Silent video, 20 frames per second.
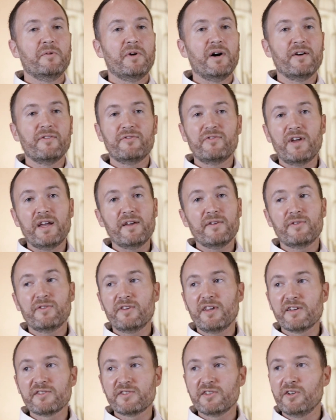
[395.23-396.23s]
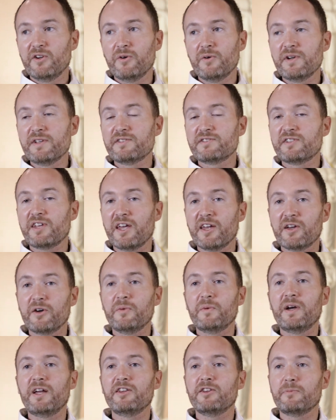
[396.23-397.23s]
While faith doesn't always take
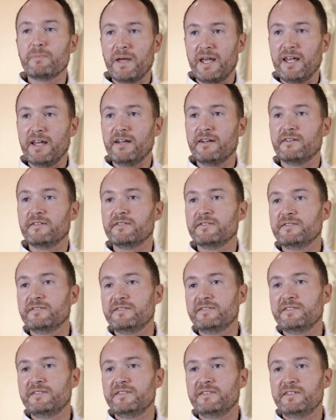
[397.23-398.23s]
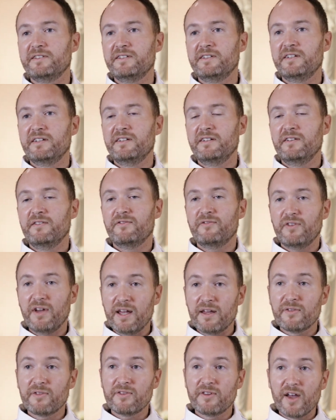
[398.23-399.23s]
away the pain,
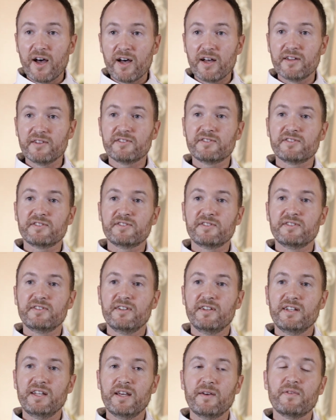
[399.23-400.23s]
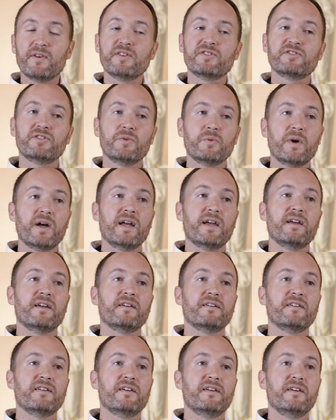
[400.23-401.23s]
faith does give us a
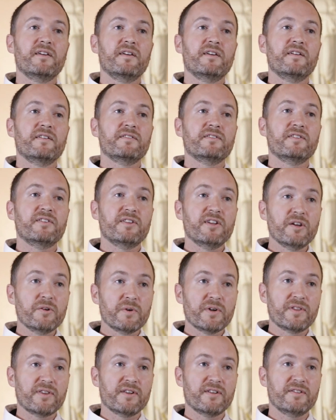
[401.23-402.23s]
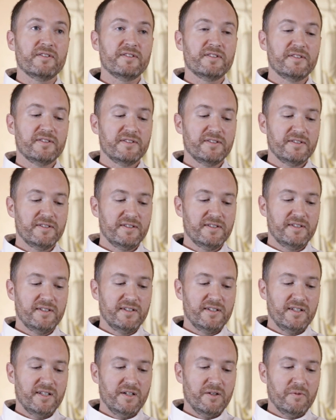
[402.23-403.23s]
way to deal with it.
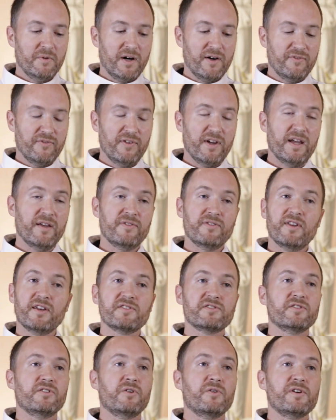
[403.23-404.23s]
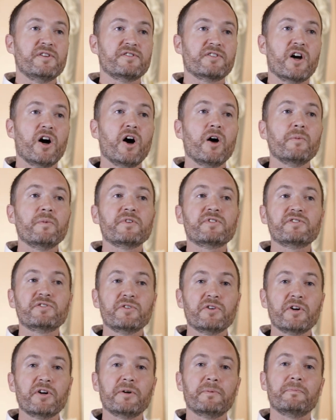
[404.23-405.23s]
While faith doesn't always calm the
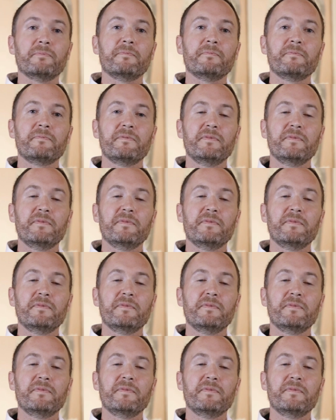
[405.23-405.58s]
storm,